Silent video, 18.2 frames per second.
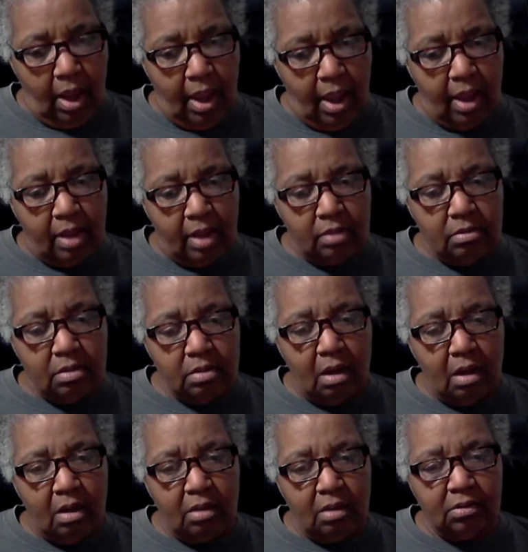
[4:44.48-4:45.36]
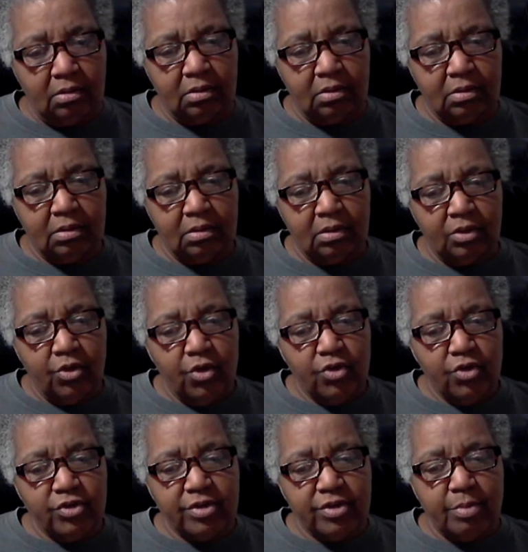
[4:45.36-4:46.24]
And
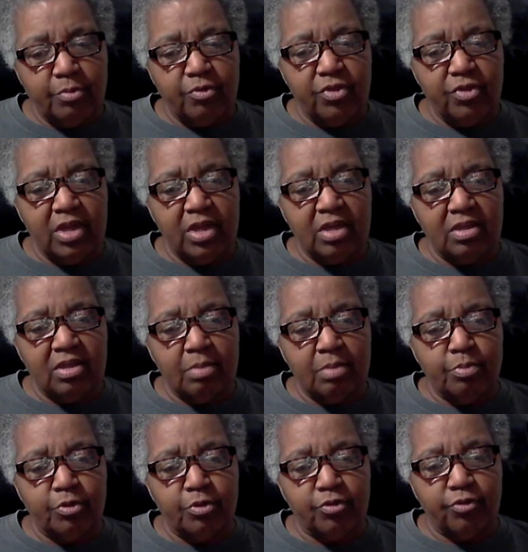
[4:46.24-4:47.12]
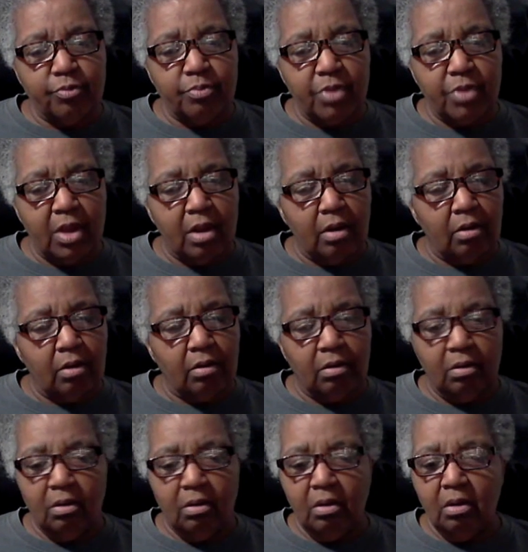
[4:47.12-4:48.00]
some of the exhibits from there
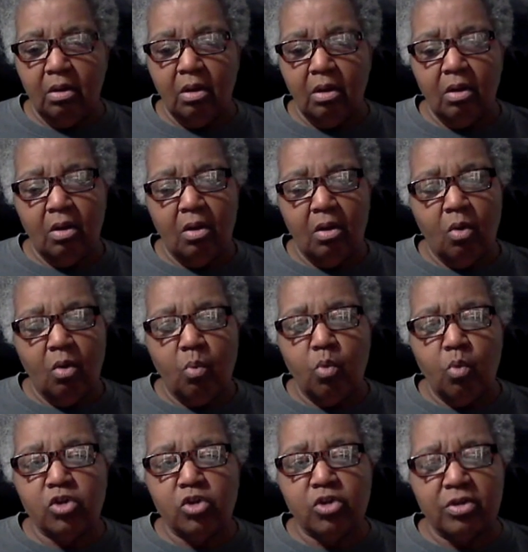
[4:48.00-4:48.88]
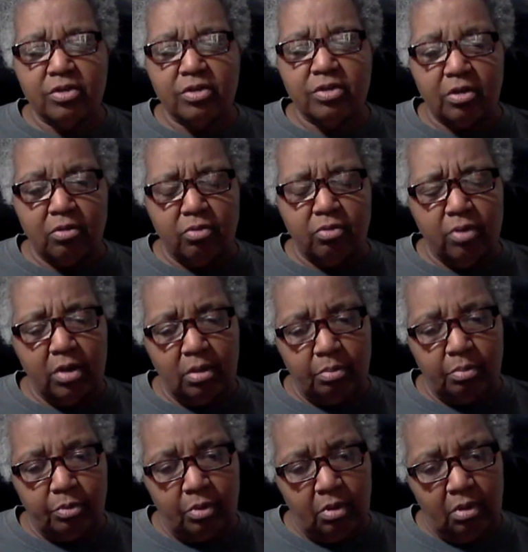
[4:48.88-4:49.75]
were just
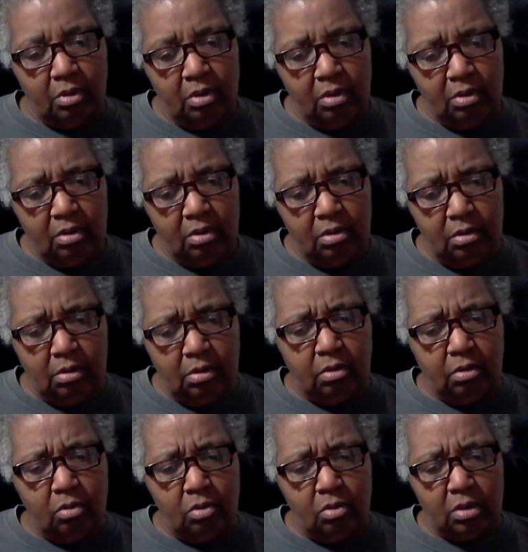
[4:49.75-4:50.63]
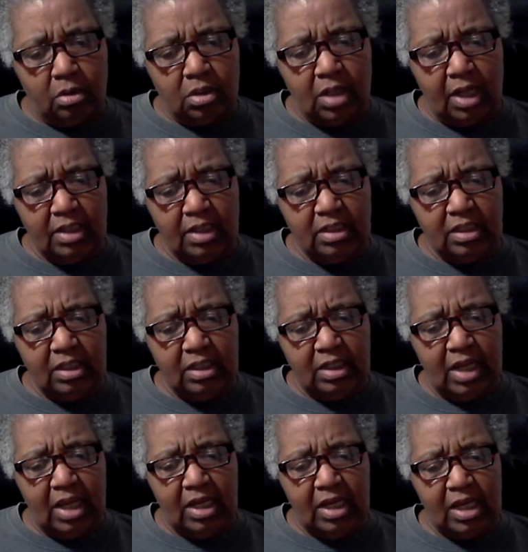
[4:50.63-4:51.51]
incredible. Good Lord,
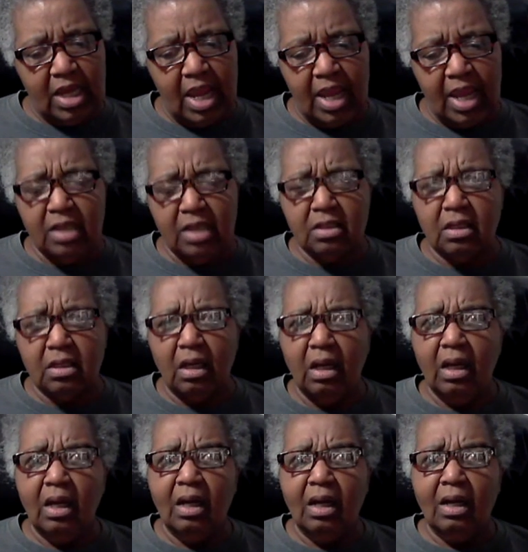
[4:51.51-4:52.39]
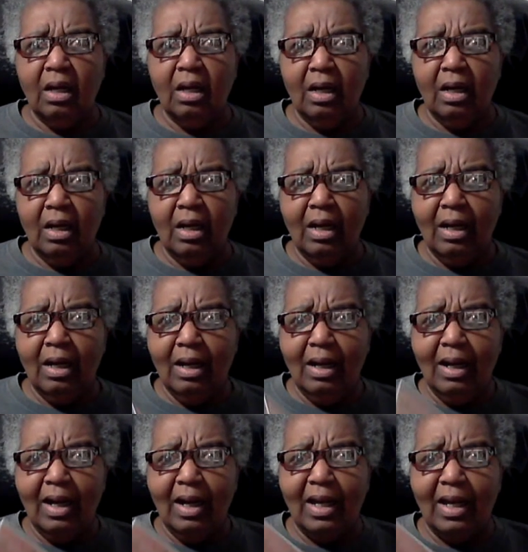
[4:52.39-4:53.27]
1988?
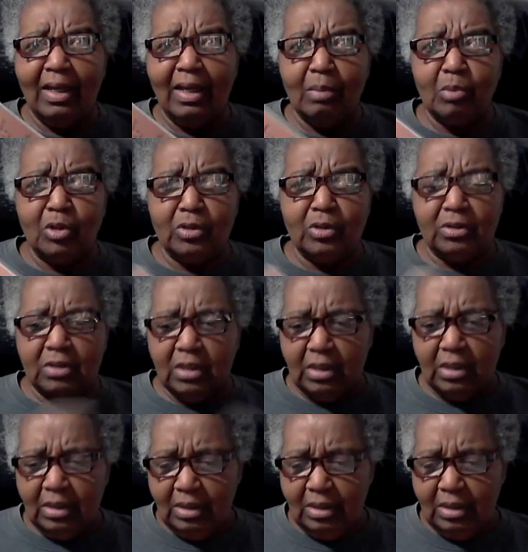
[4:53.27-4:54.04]
I am old.